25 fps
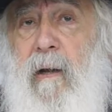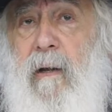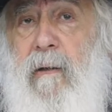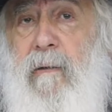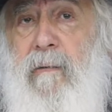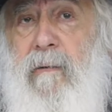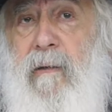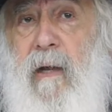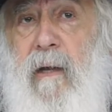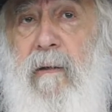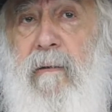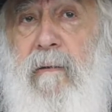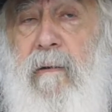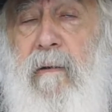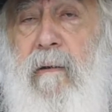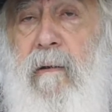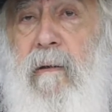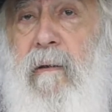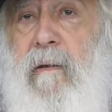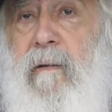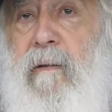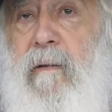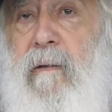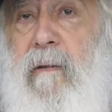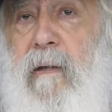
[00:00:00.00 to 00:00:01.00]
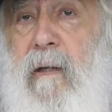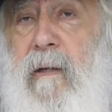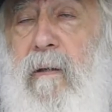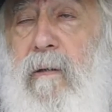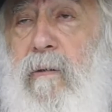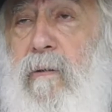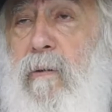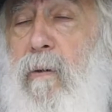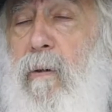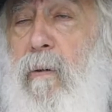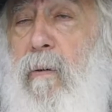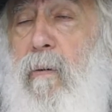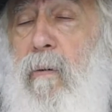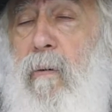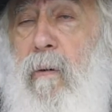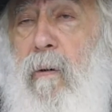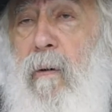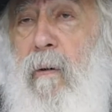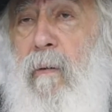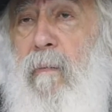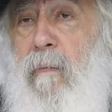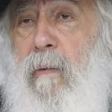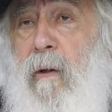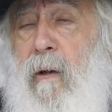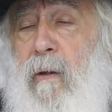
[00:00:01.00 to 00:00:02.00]
That they saw
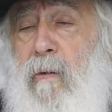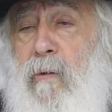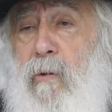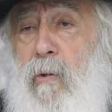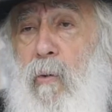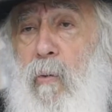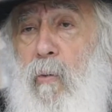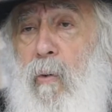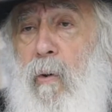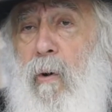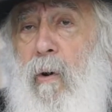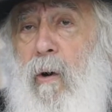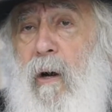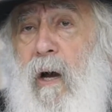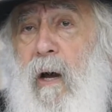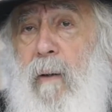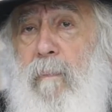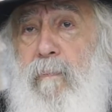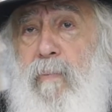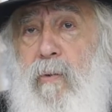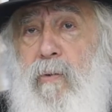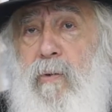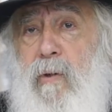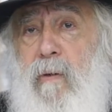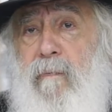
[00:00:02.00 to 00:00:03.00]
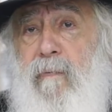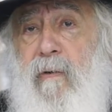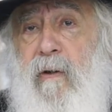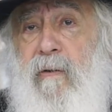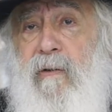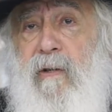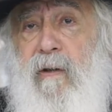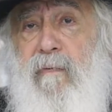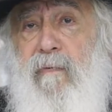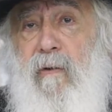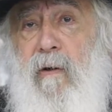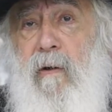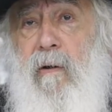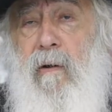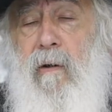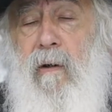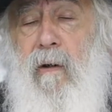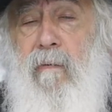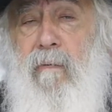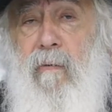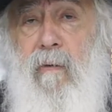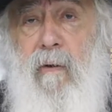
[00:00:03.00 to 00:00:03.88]
in the war a beautiful and different love.